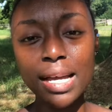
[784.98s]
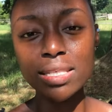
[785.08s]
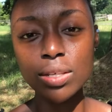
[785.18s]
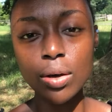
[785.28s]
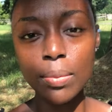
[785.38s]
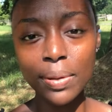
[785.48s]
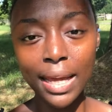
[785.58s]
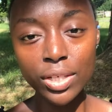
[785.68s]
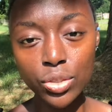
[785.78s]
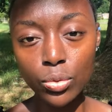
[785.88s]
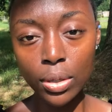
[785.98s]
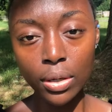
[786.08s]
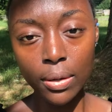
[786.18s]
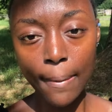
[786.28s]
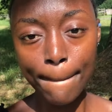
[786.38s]
I saw a black
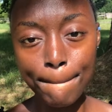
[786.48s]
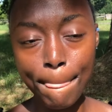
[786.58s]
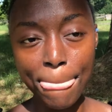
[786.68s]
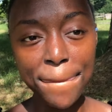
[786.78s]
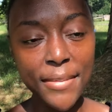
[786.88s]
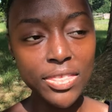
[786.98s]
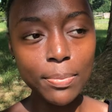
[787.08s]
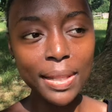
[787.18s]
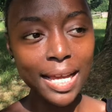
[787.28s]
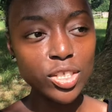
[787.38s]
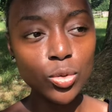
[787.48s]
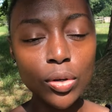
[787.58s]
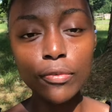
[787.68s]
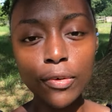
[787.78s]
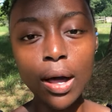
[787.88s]
squirrel, and the black
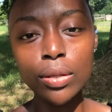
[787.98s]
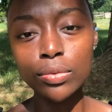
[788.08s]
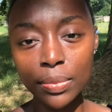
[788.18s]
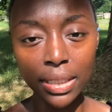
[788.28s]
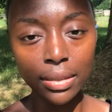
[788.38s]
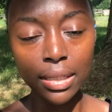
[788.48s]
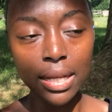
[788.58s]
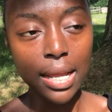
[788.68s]
squirrel followed me.